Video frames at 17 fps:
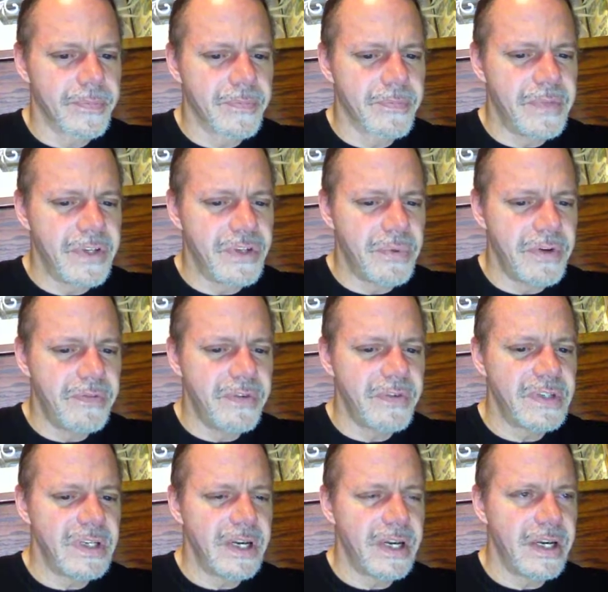Between
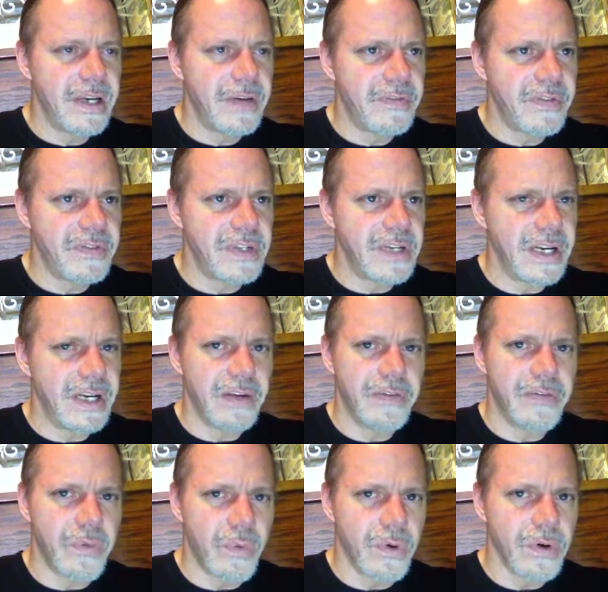1580 and
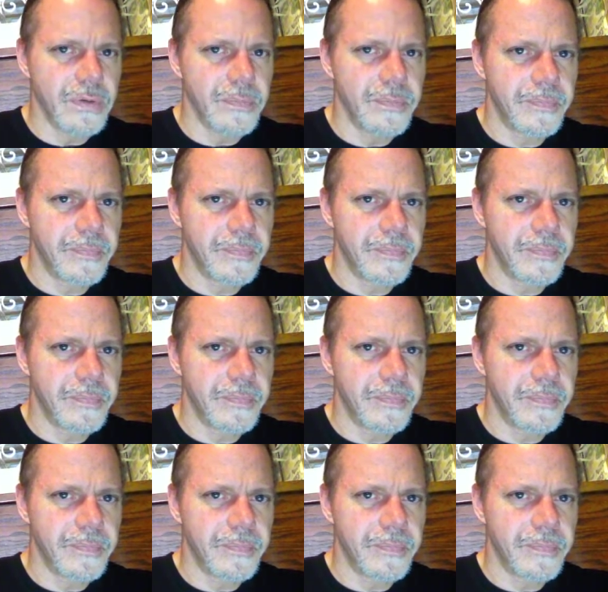1584,